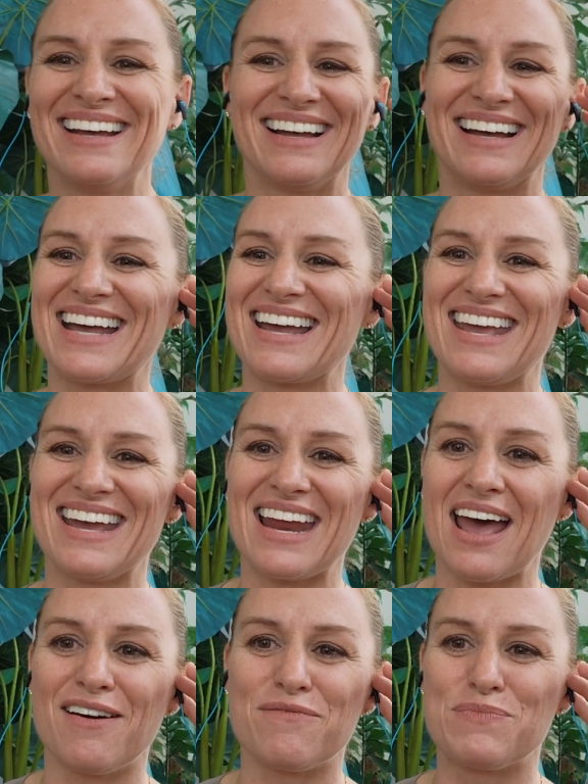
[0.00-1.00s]
Like, I can't
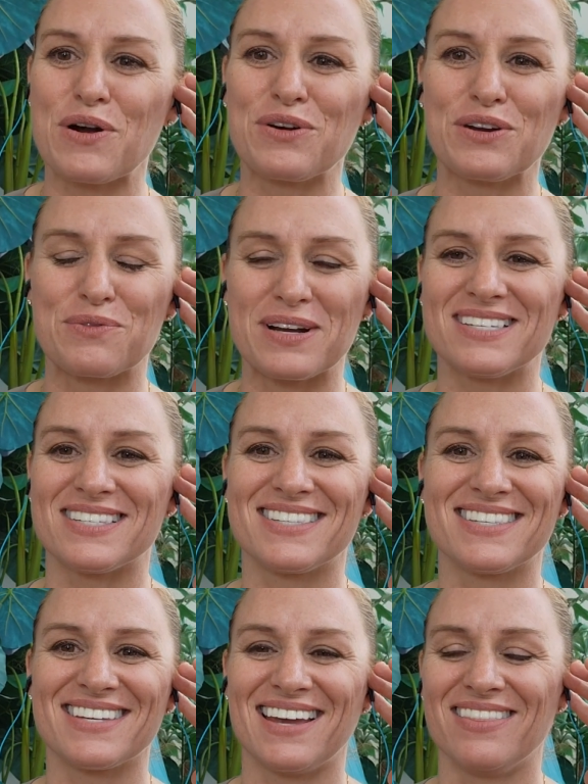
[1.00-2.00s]
have broken
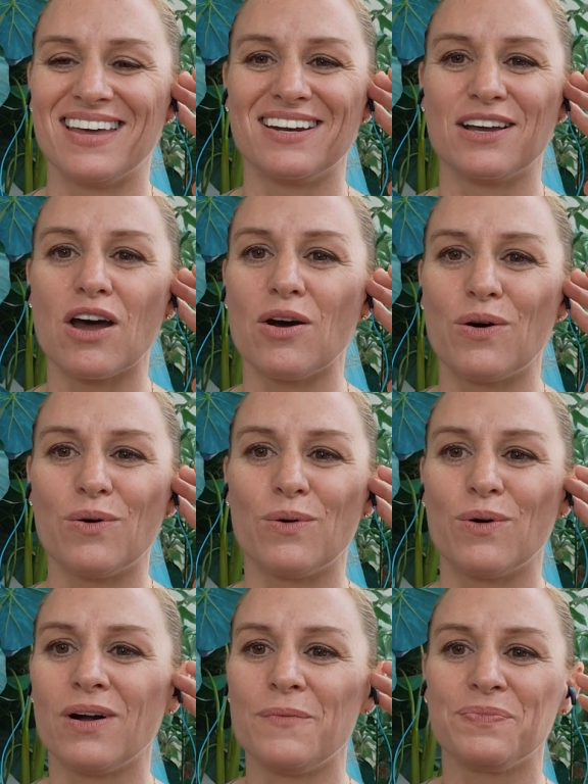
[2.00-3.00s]
wrists and then
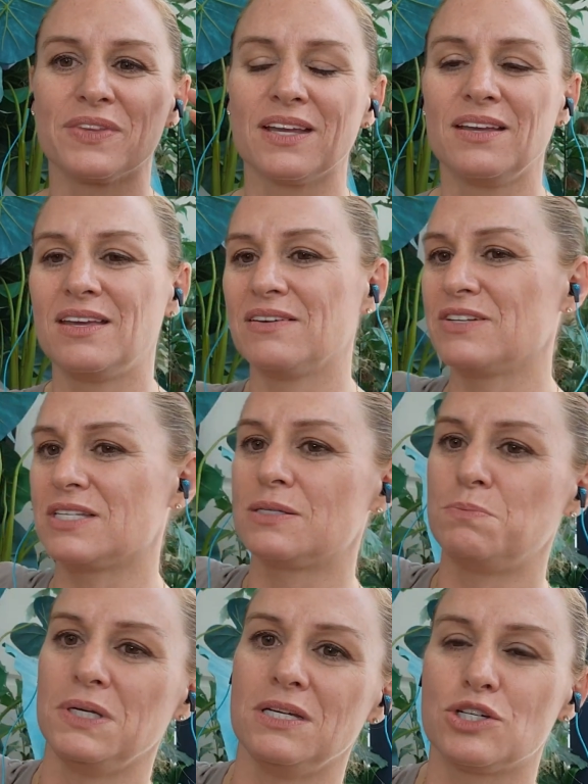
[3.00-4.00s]
go give a
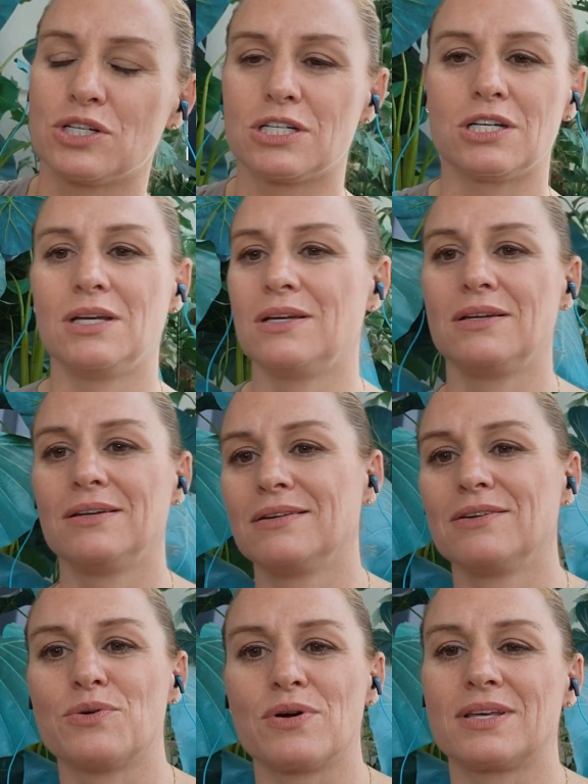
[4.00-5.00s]
speech in
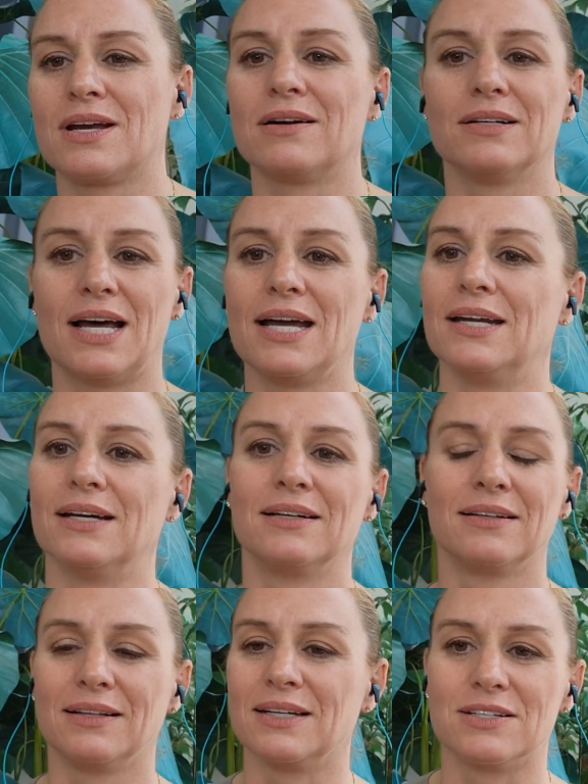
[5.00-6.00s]
North Carolina.
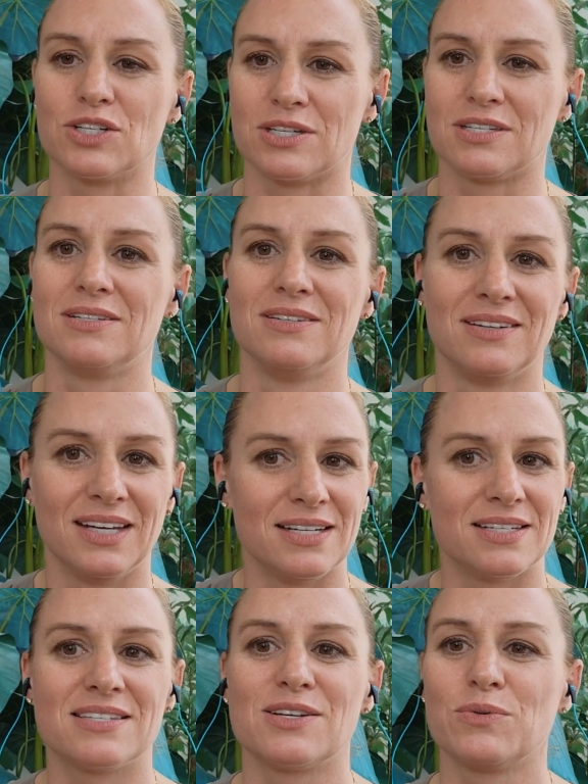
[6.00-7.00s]
Like, it
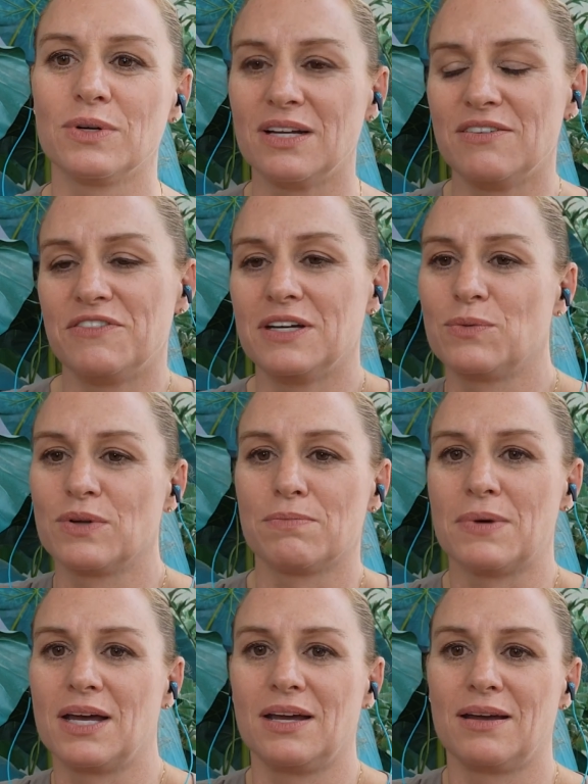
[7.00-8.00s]
doesn't really fit with
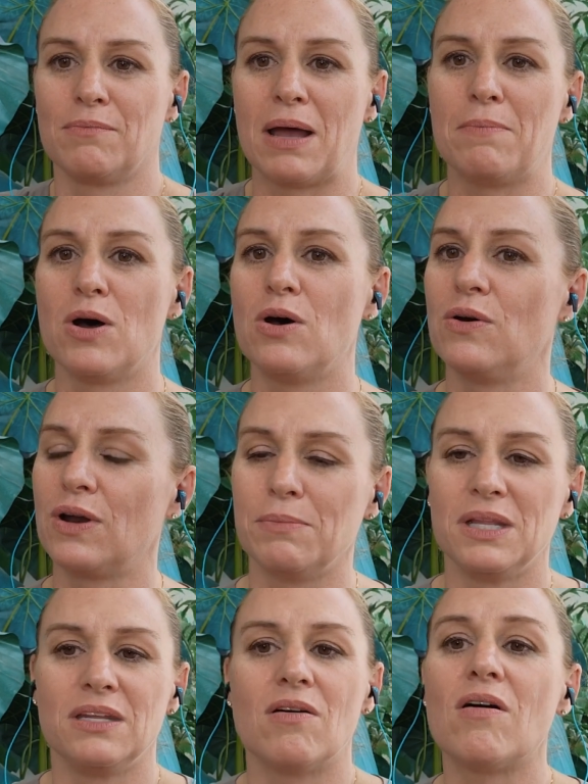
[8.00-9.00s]
my mode. I'm in
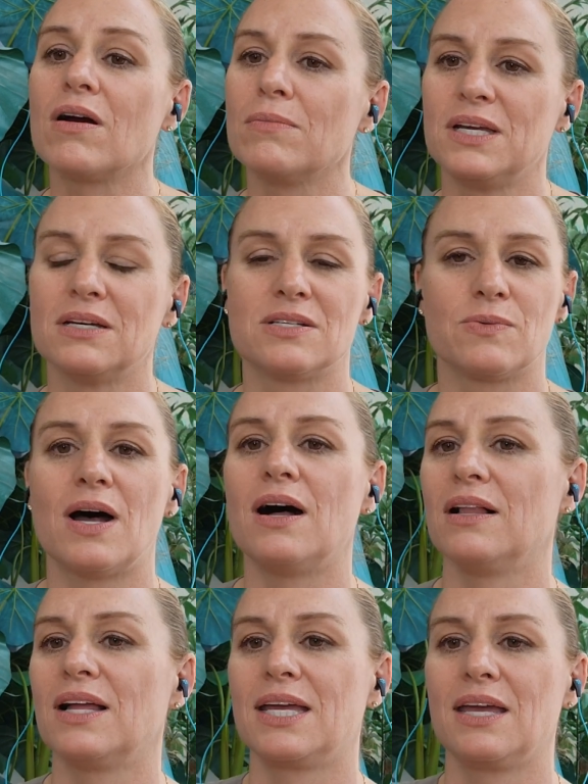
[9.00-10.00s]
the Army as
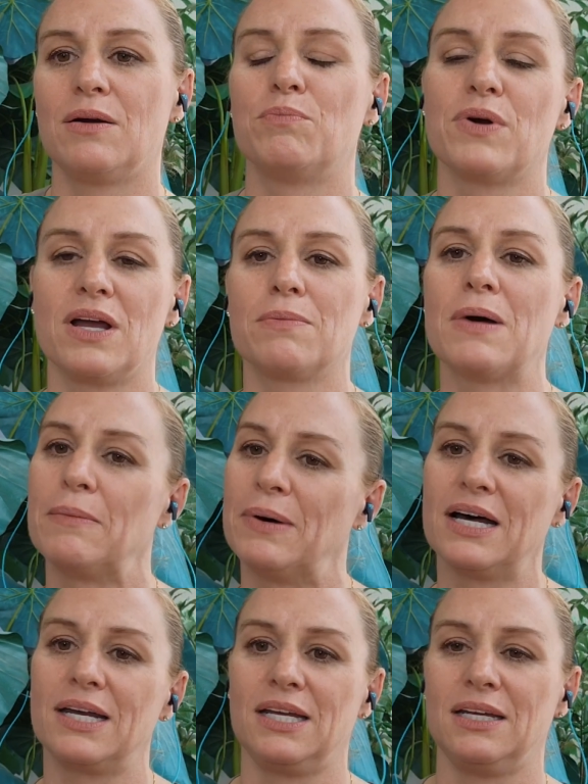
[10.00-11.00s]
well. I can't break my
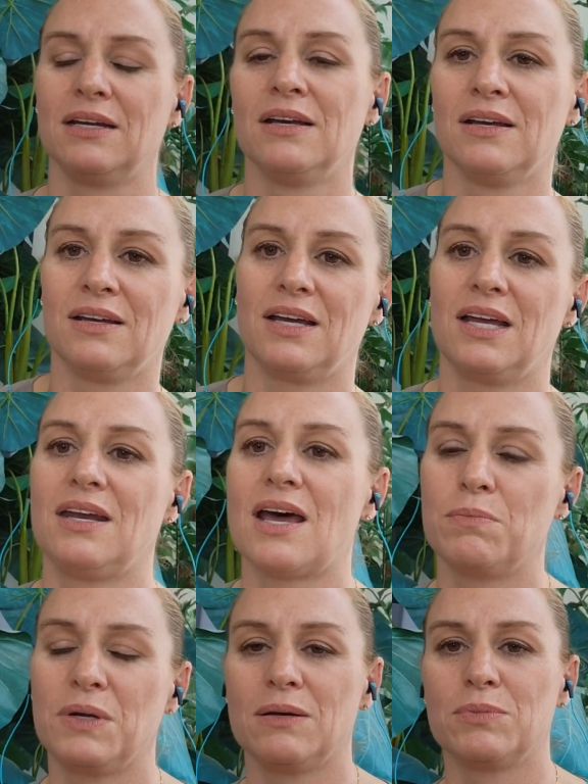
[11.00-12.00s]
body and not
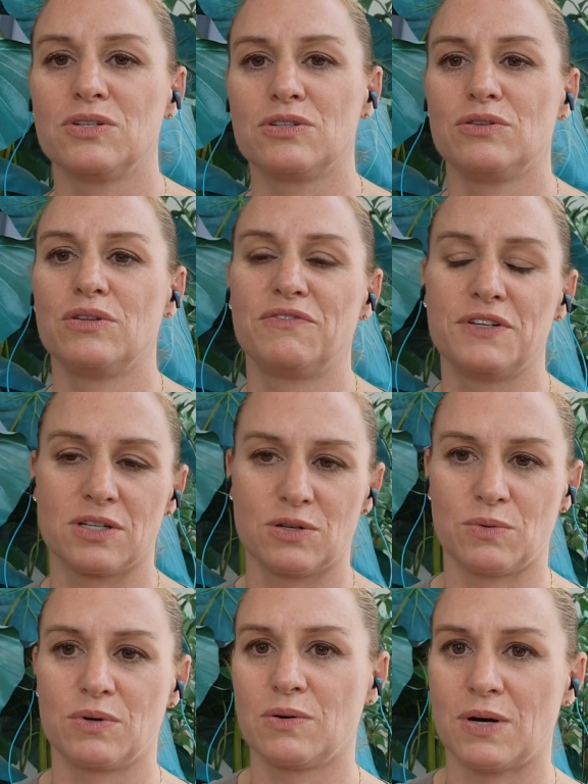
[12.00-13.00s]
be able to do the physical
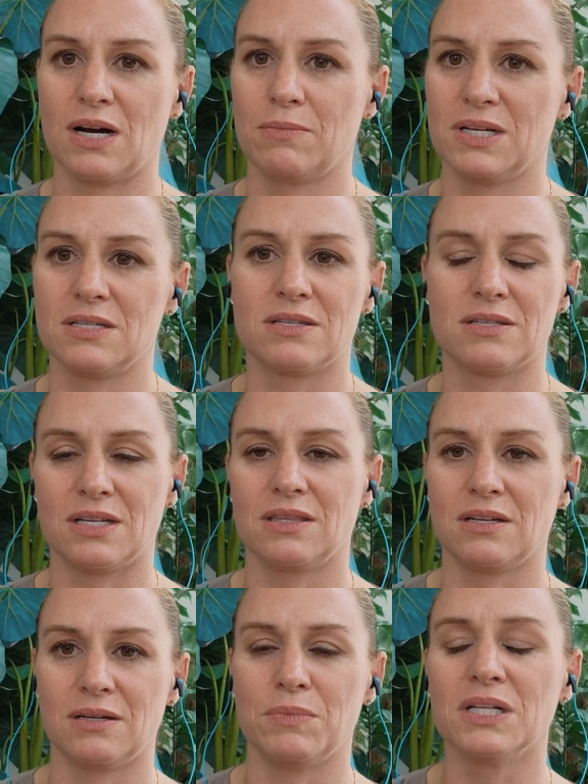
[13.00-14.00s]
requirements that
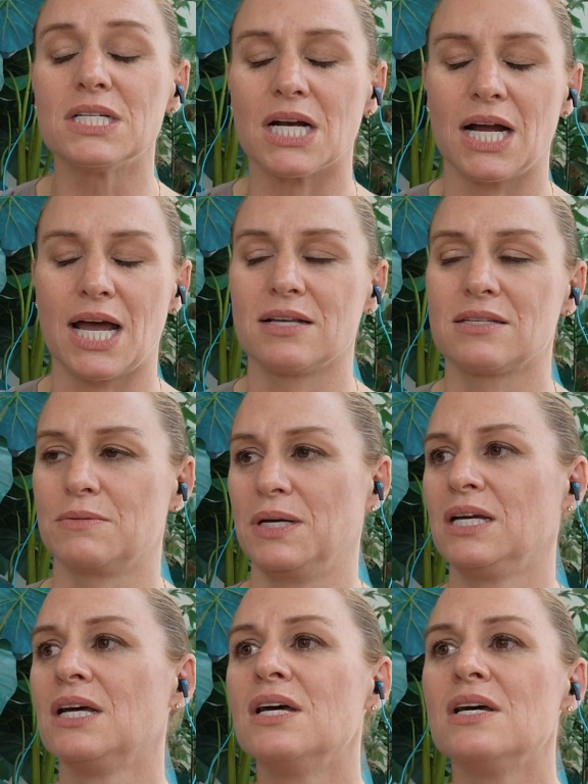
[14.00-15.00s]
the military asks of me.
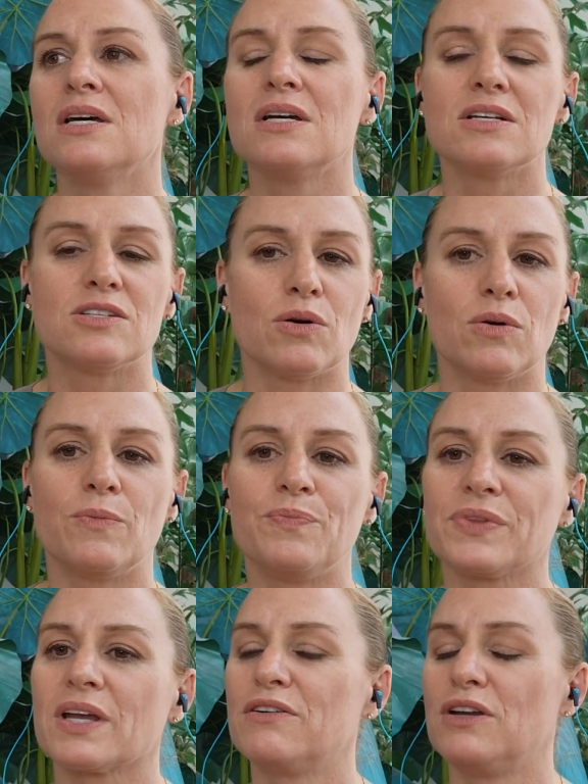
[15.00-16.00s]
So,
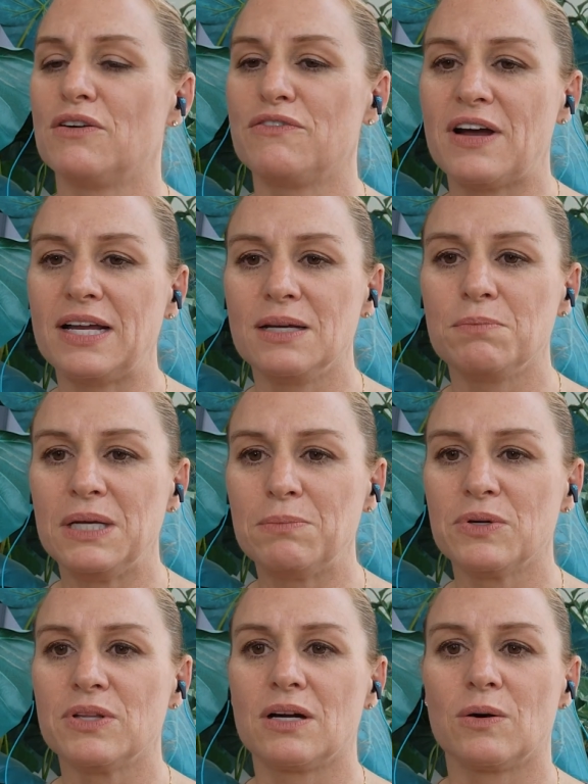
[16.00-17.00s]
finding
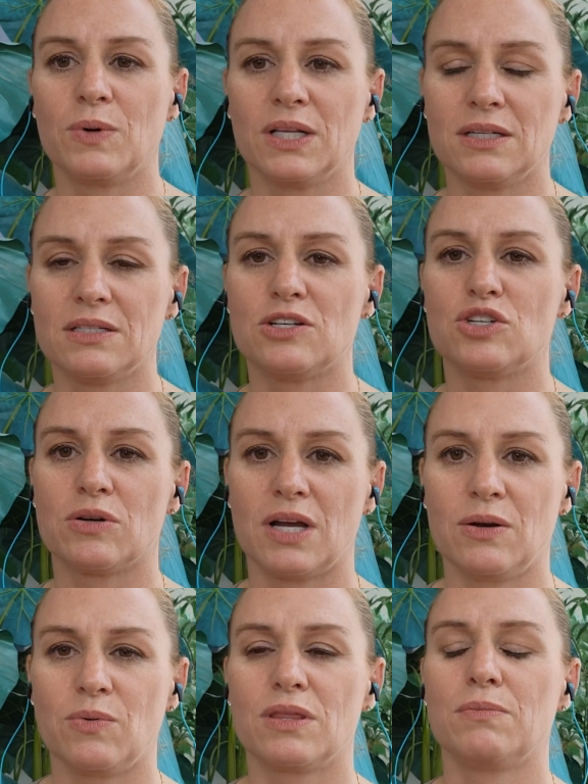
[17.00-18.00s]
people that are willing to
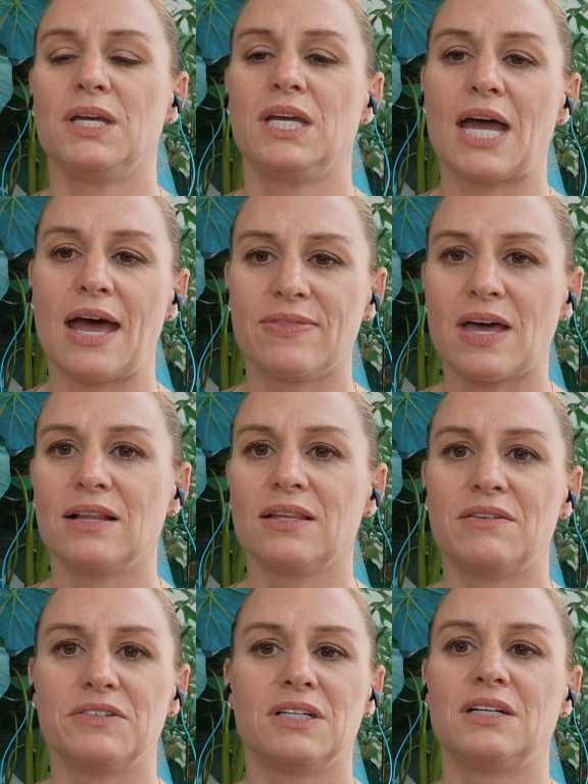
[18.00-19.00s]
train with me at that
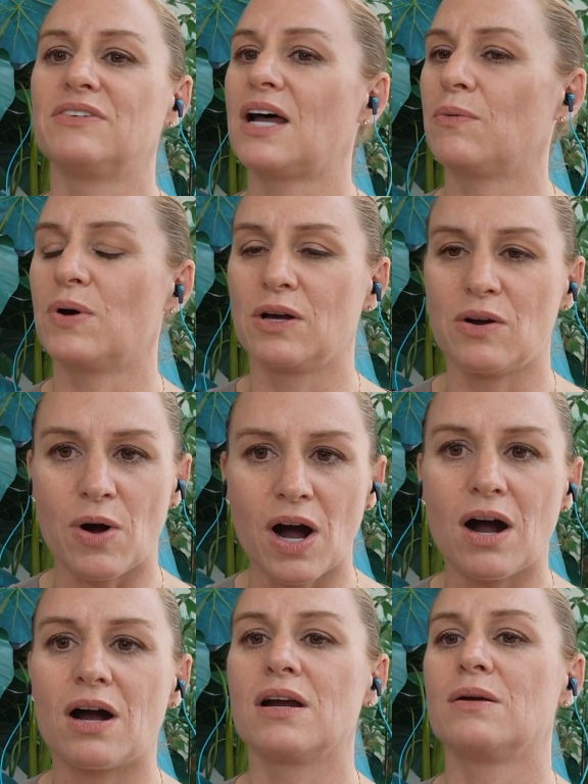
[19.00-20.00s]
level of, I want to go
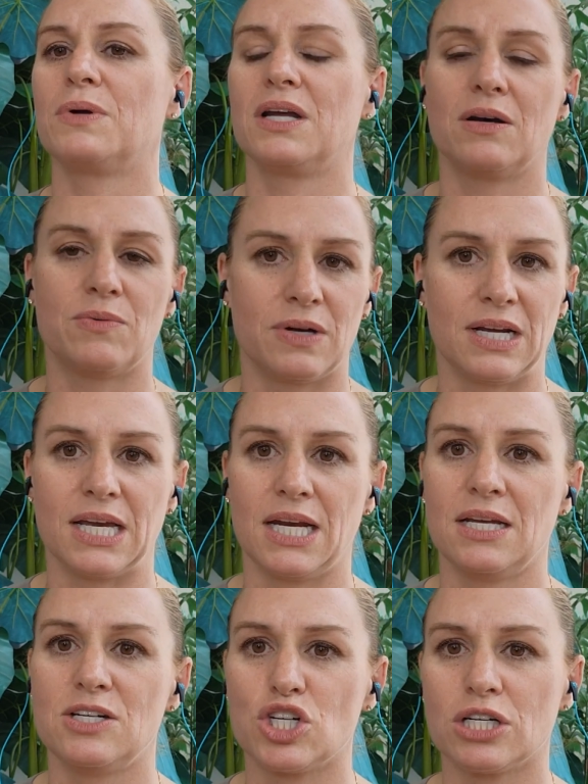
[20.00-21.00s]
hard, but I don't want to get
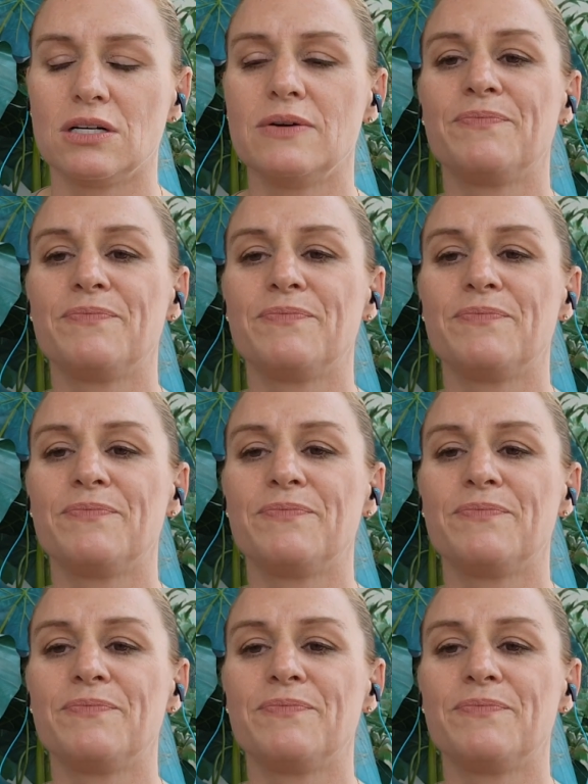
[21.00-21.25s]
injured.